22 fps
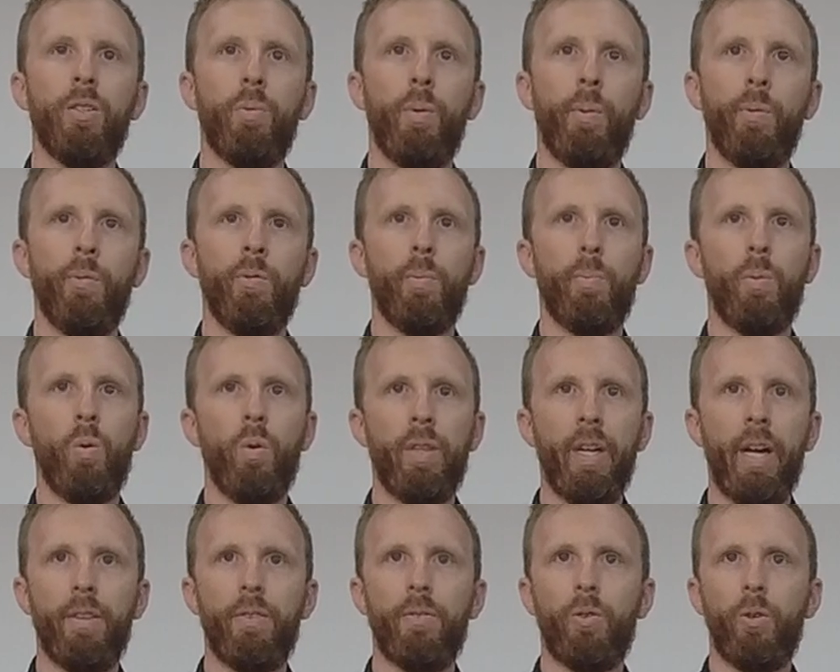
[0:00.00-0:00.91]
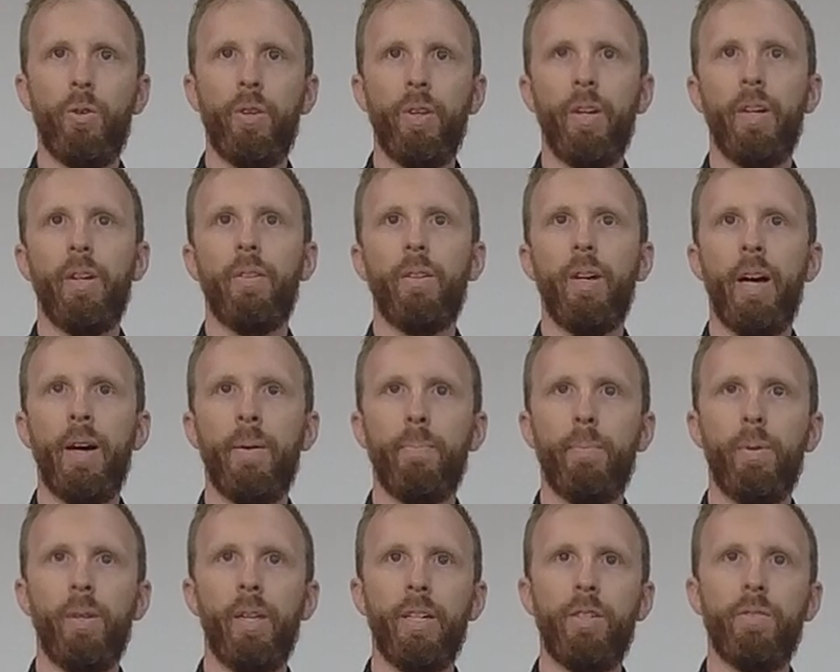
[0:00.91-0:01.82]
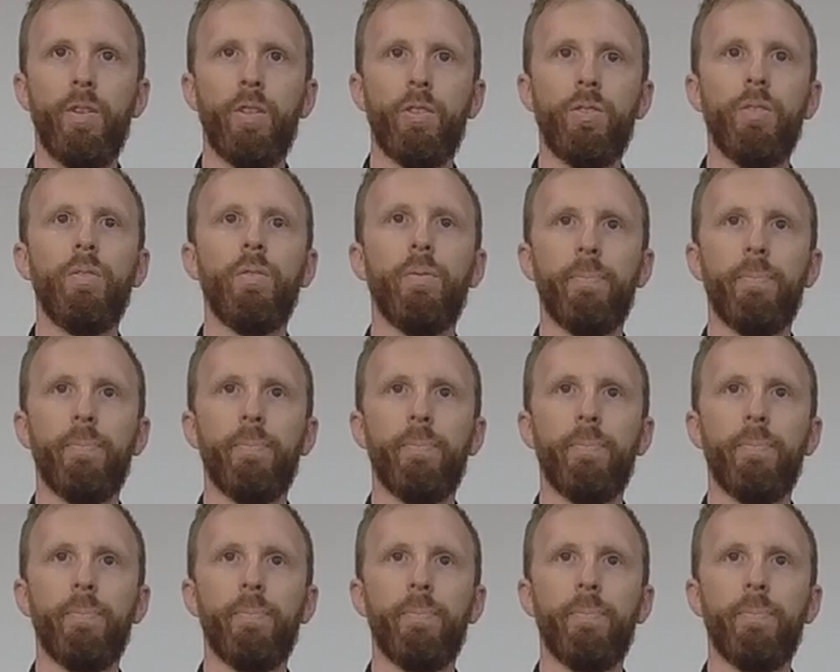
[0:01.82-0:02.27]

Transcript: we would report that through the police function.